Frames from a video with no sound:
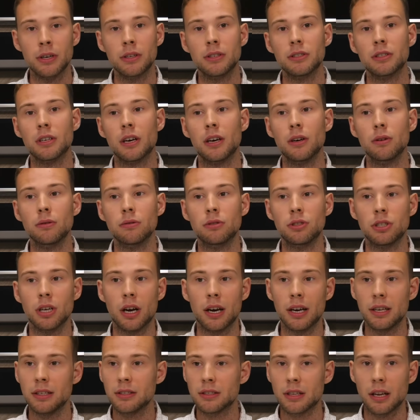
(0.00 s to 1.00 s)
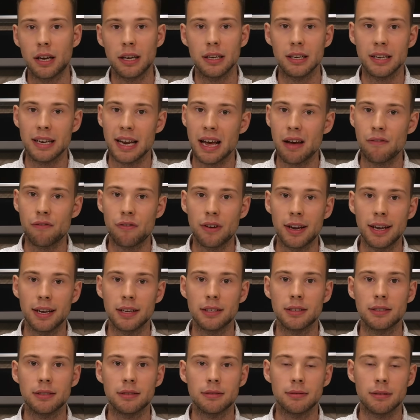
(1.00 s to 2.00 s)
So giants like
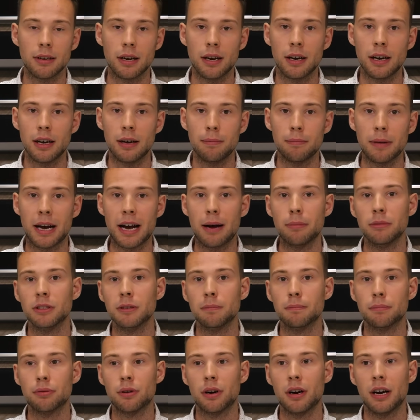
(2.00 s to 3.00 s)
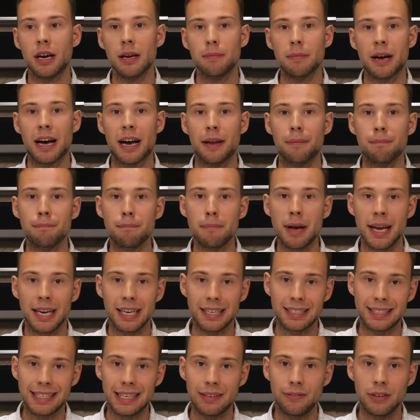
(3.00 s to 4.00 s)
Netflix, Amazon Prime, and
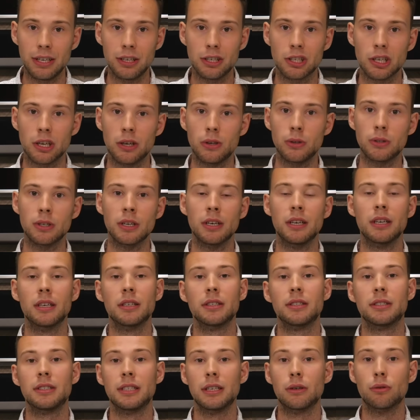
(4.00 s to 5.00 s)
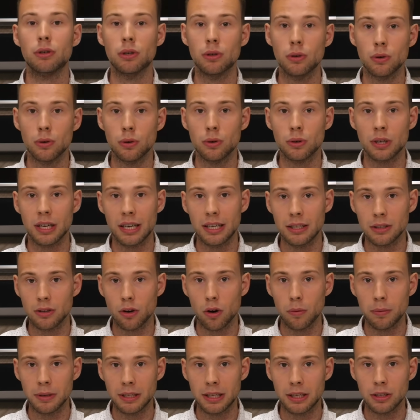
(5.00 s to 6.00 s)
many TV shows still record in
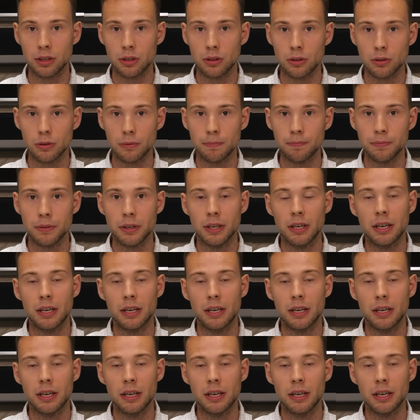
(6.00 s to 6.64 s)
Dolby Digital.